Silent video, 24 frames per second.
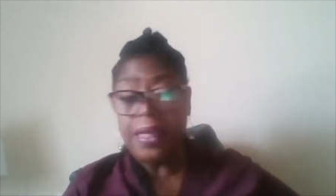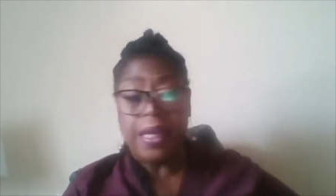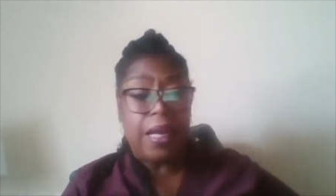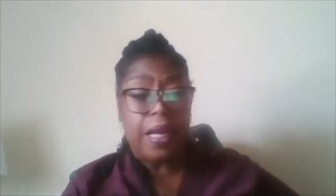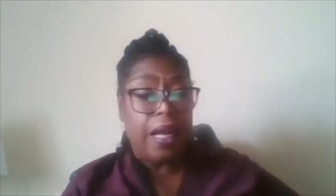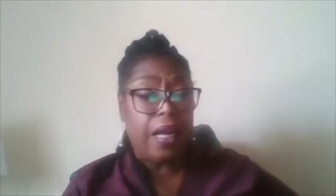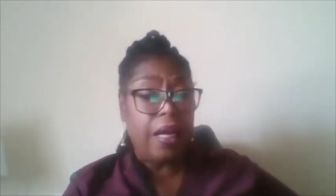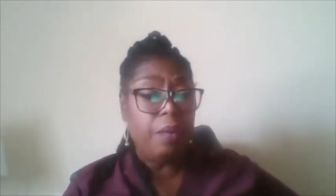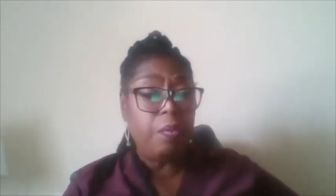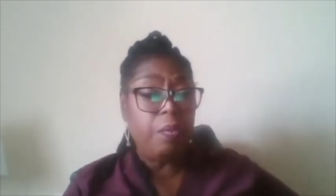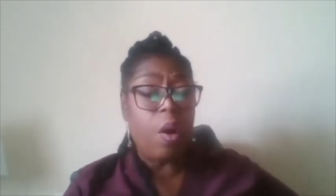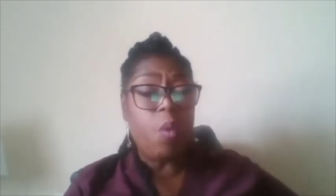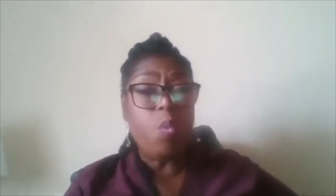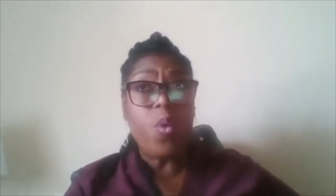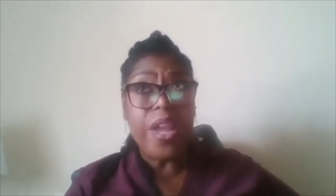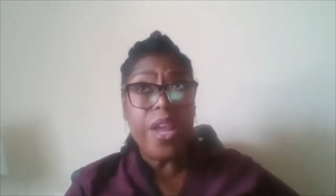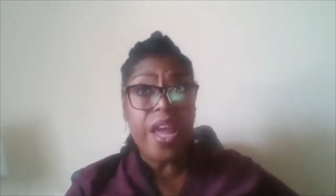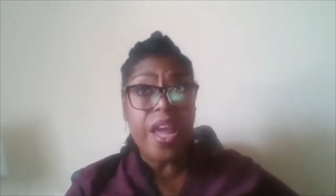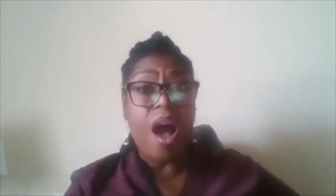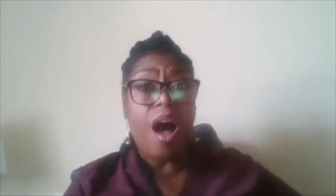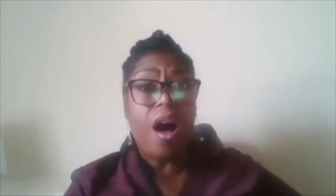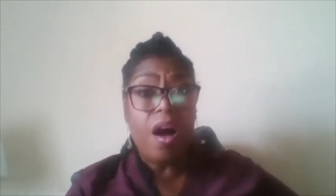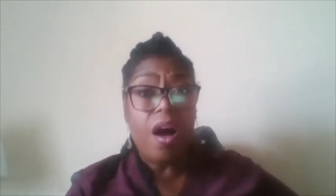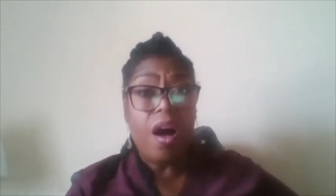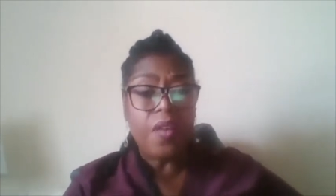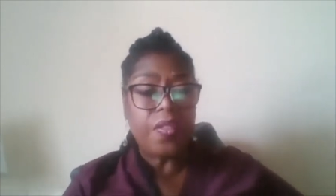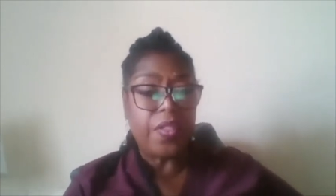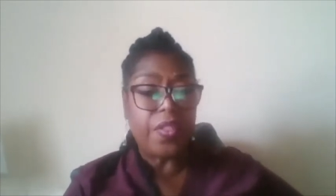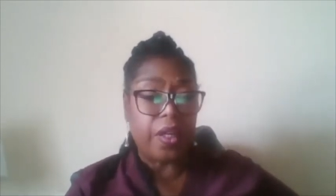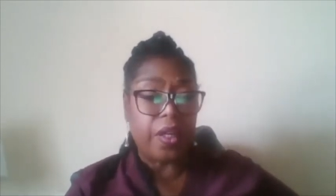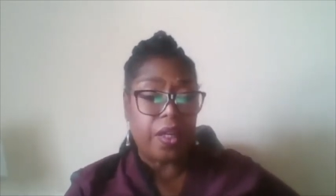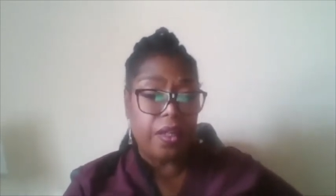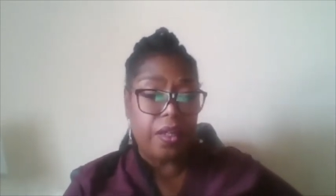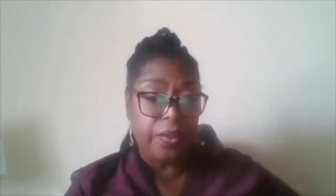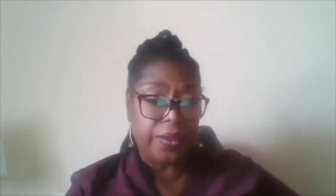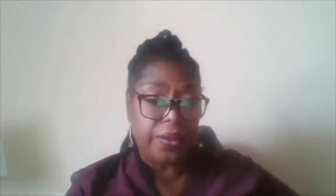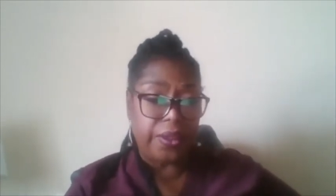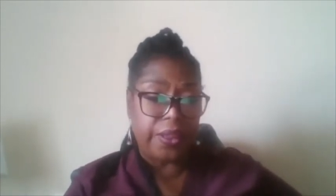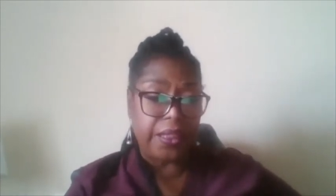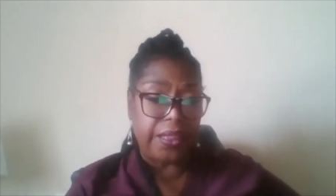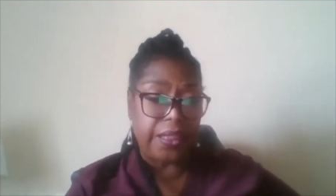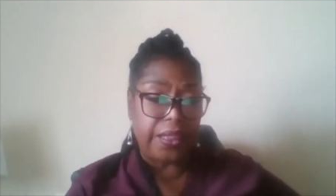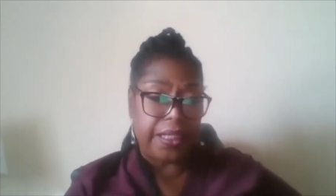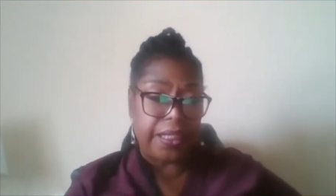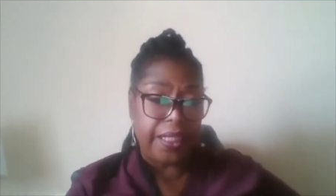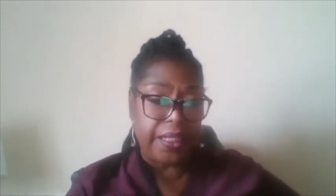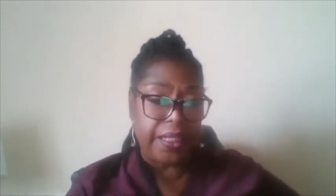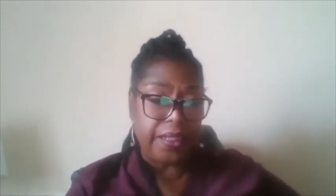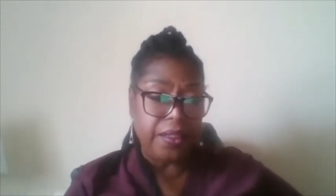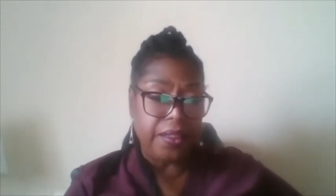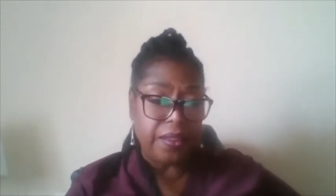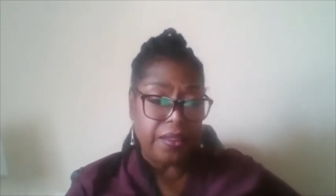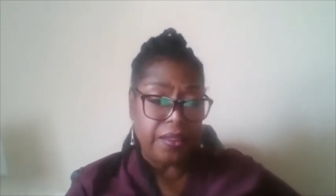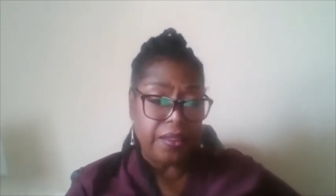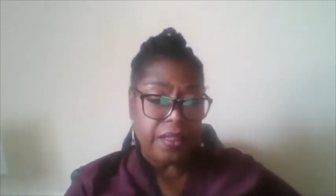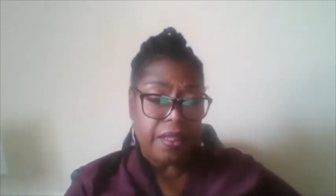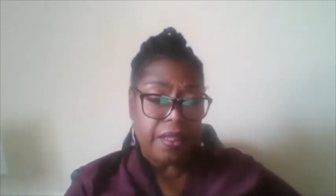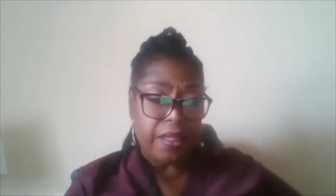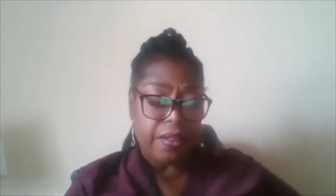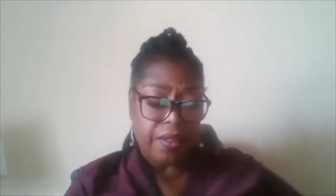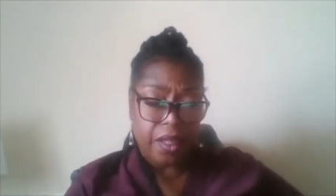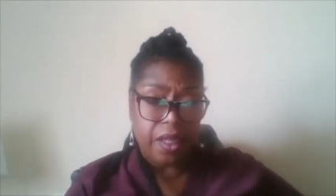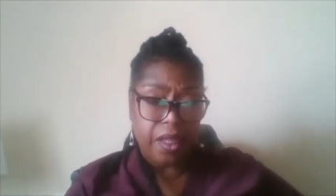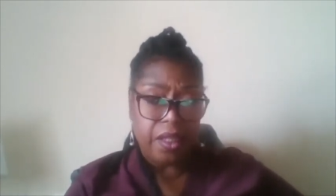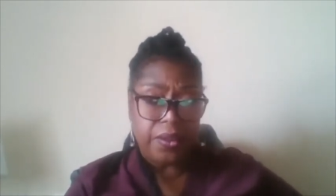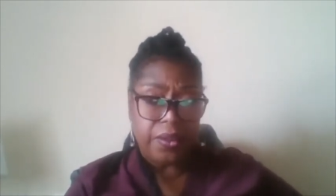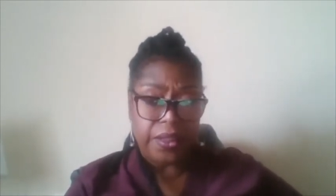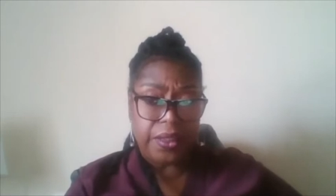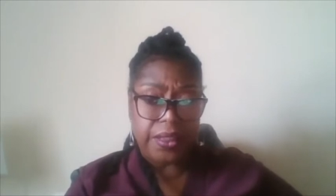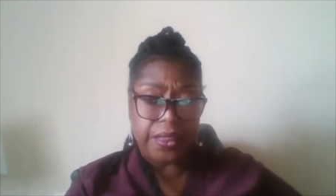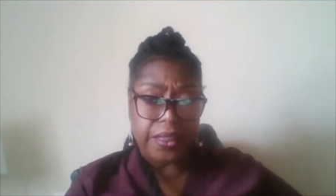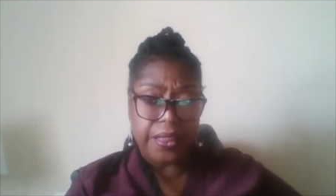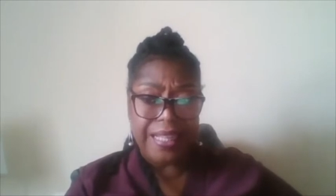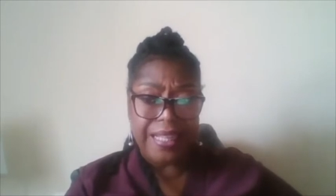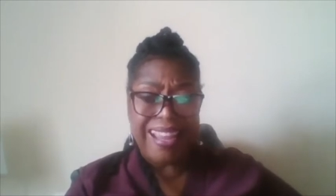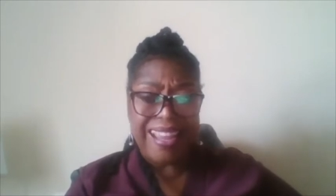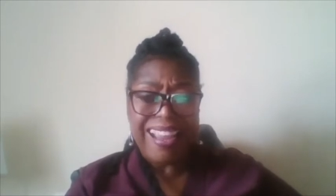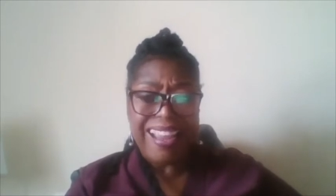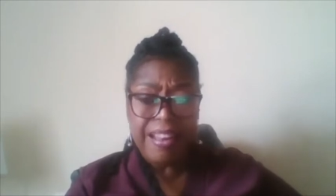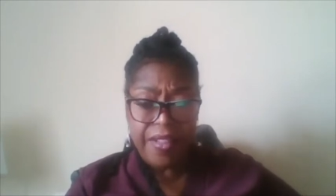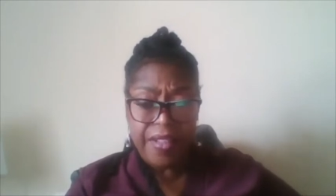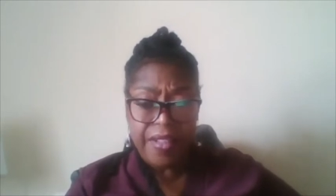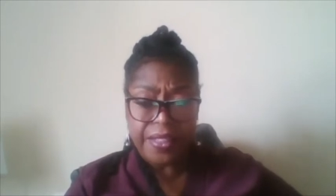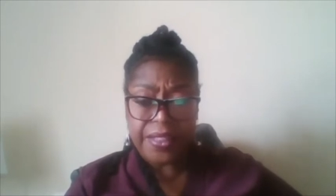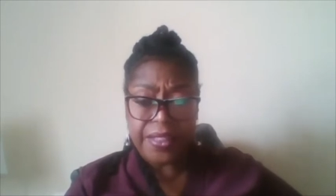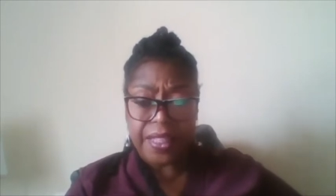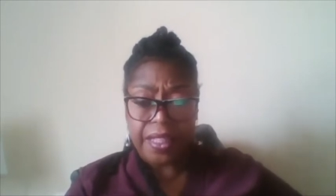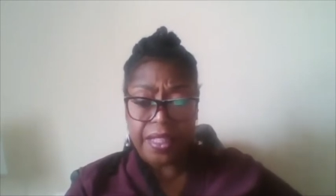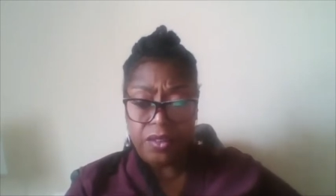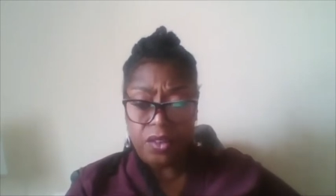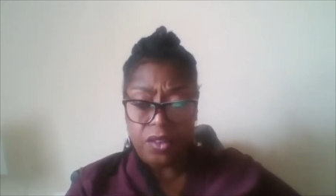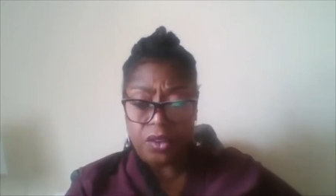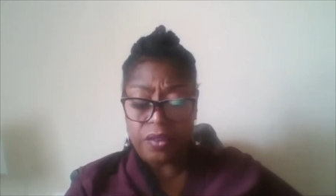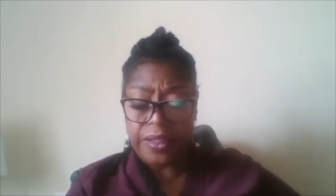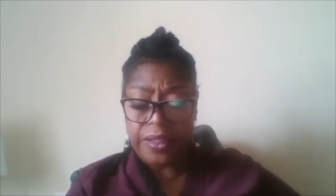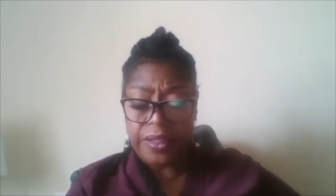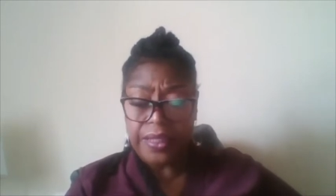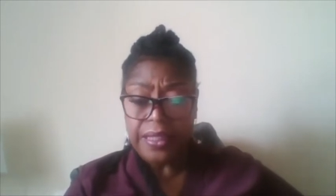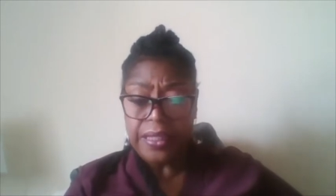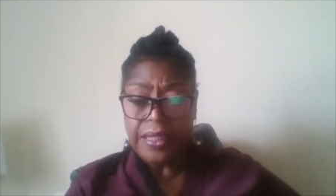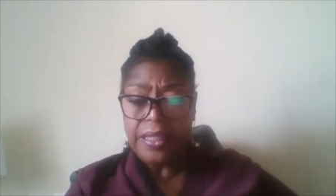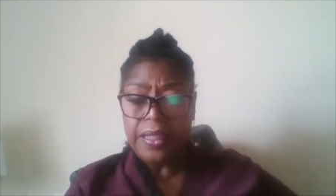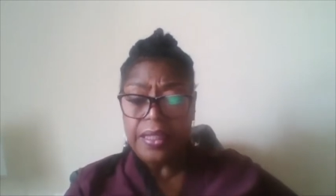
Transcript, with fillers: um, we are the closest things, the closest thing in this country